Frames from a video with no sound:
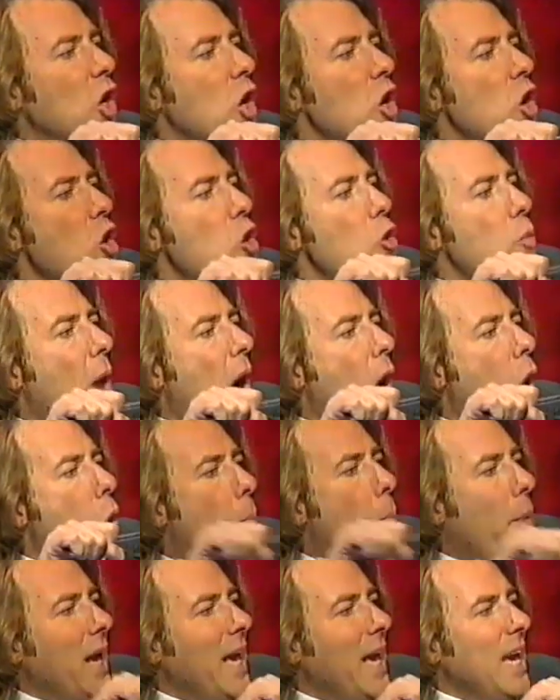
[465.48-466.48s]
into
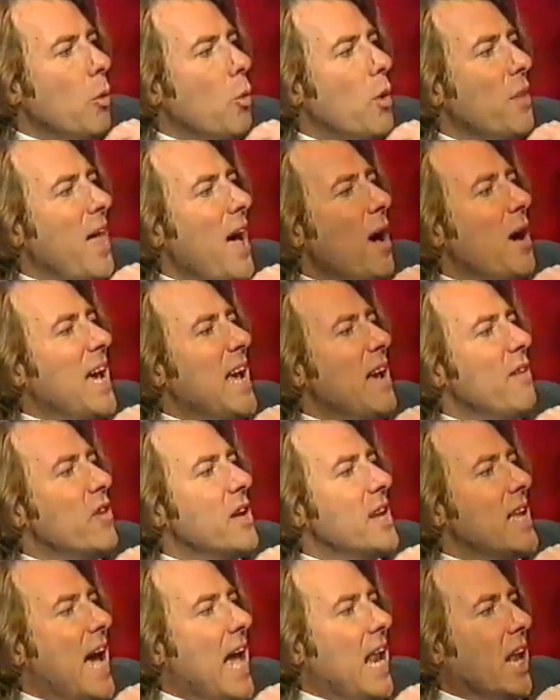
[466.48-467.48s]
loophole B without
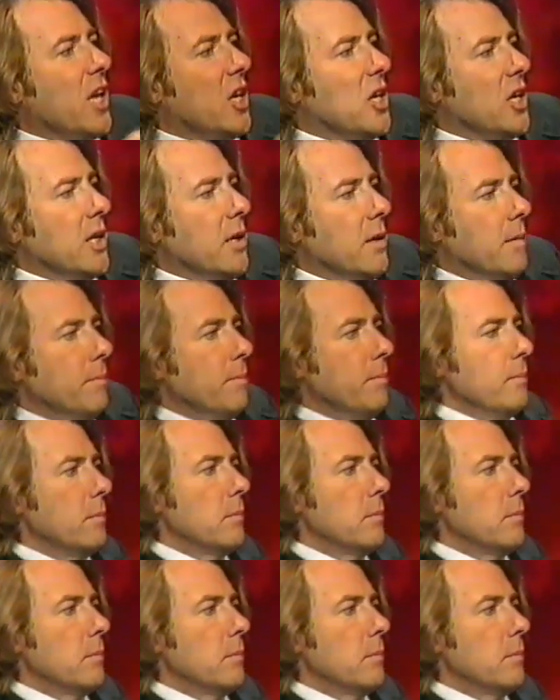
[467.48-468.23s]
even the Allen key.